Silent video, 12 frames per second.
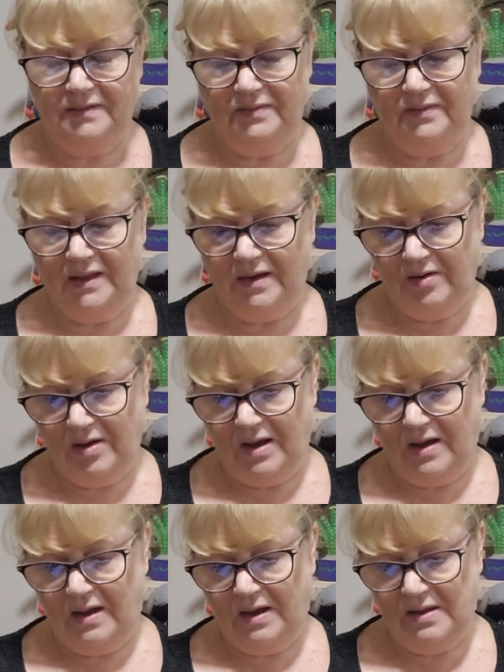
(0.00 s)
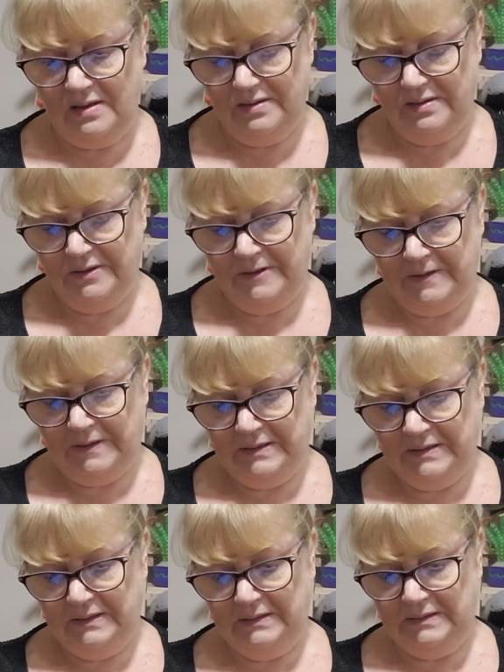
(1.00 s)
and there are,
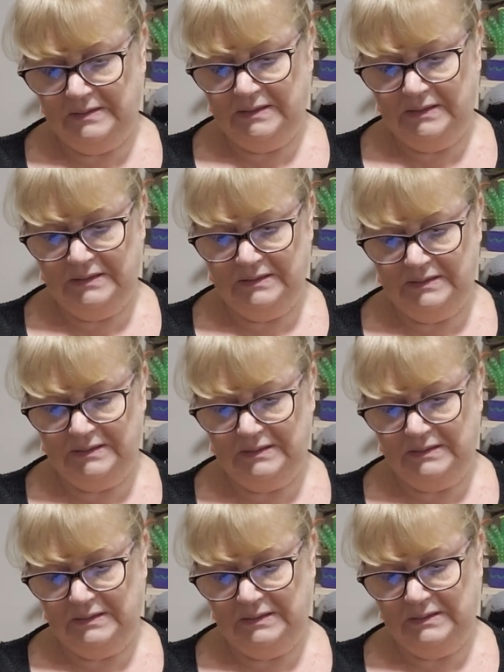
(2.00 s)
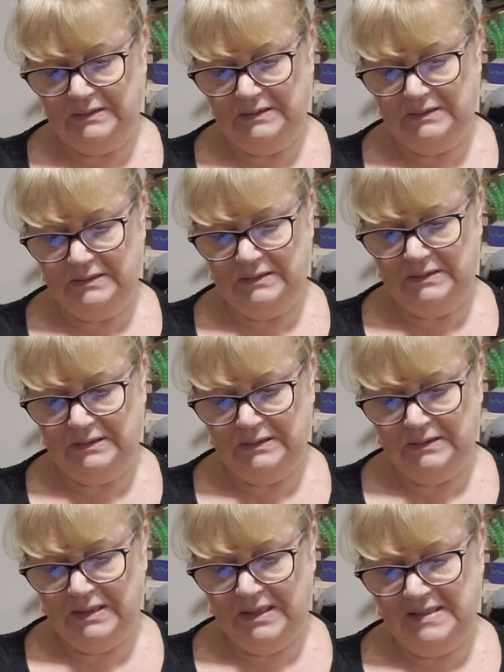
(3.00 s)
dun dun dun,
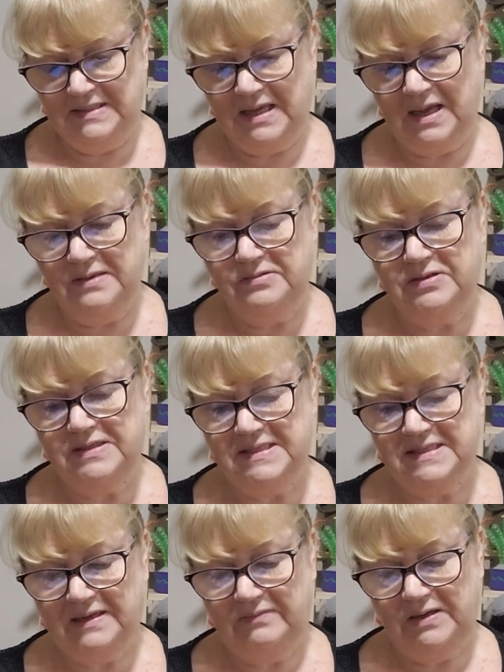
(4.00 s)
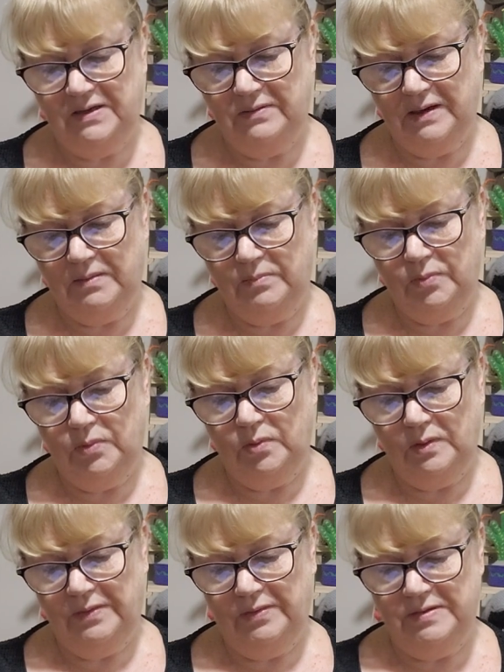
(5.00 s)
it's 170 gram
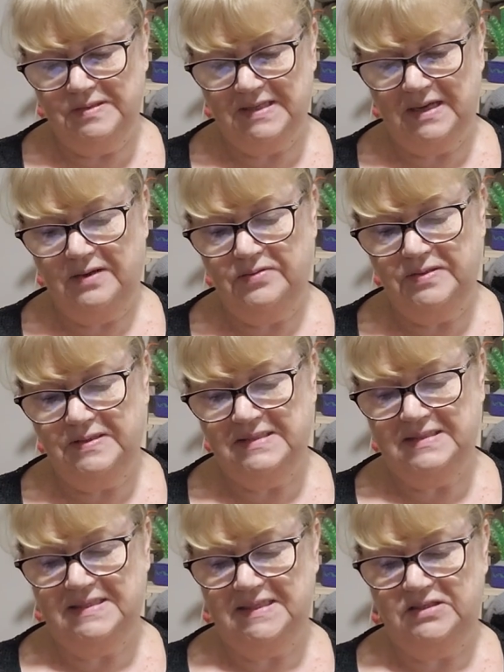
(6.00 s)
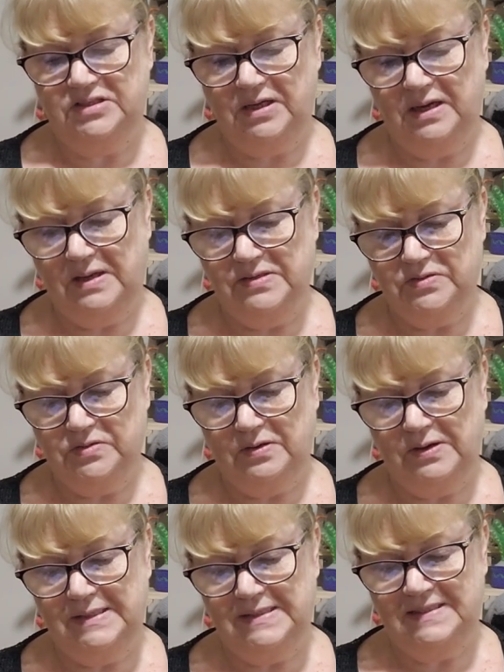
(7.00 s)
ball and there is 106 yards or
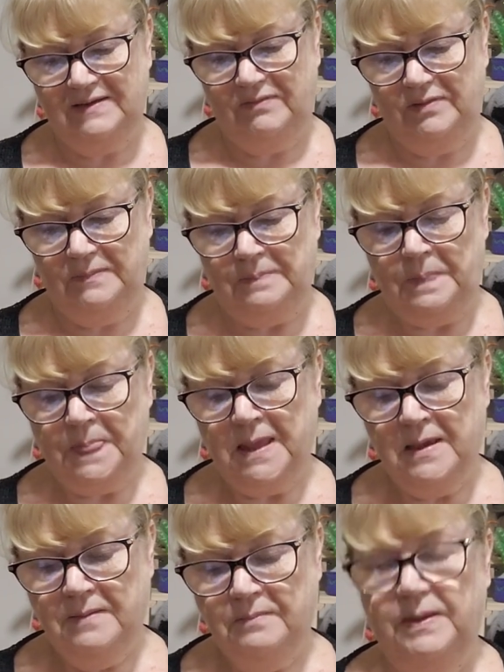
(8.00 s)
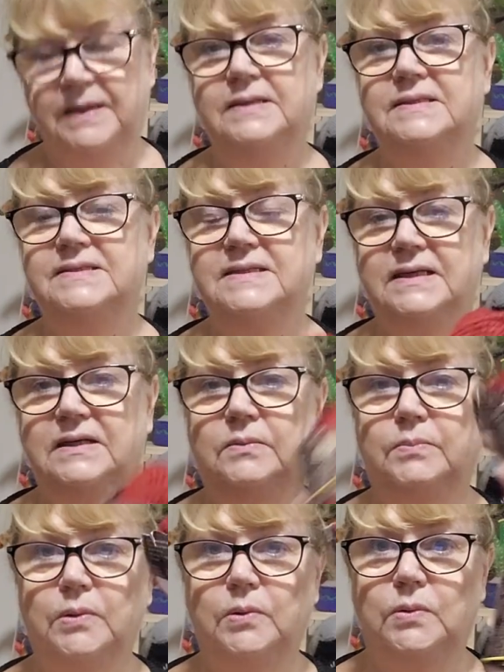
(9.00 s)
97 meters in a
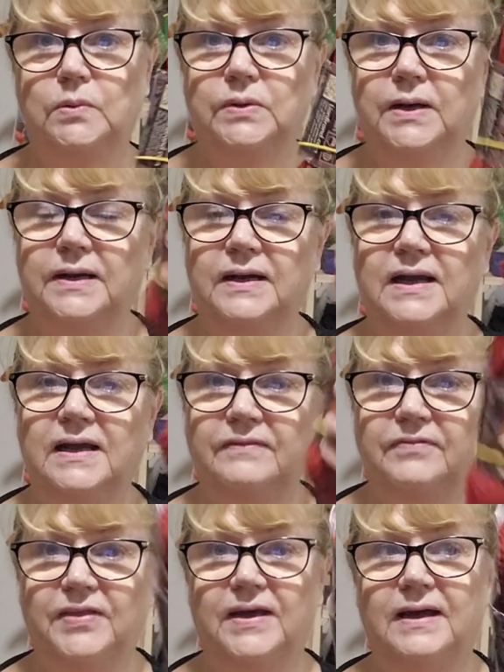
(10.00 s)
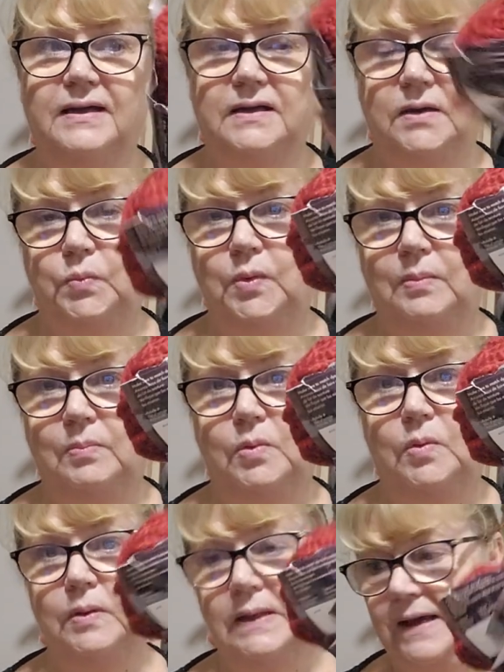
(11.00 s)
ball and I have that and one
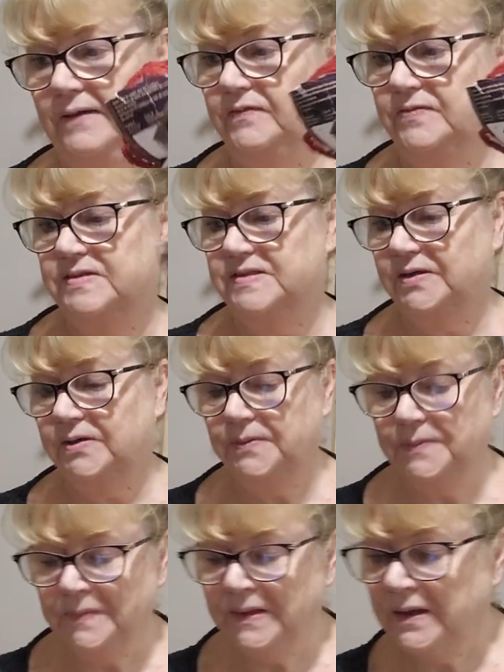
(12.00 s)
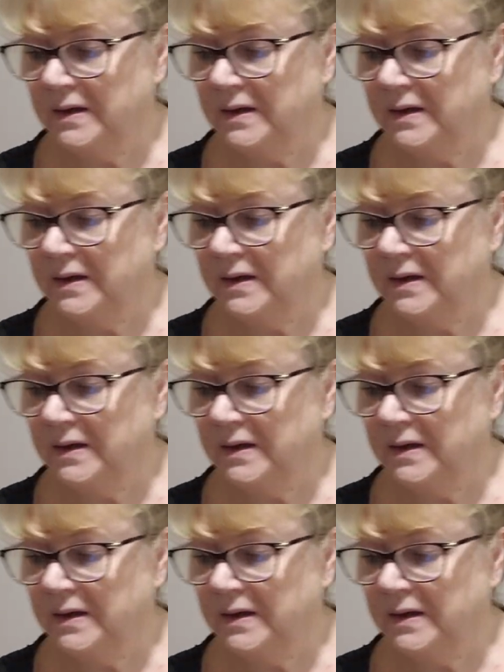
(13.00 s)
ball left. So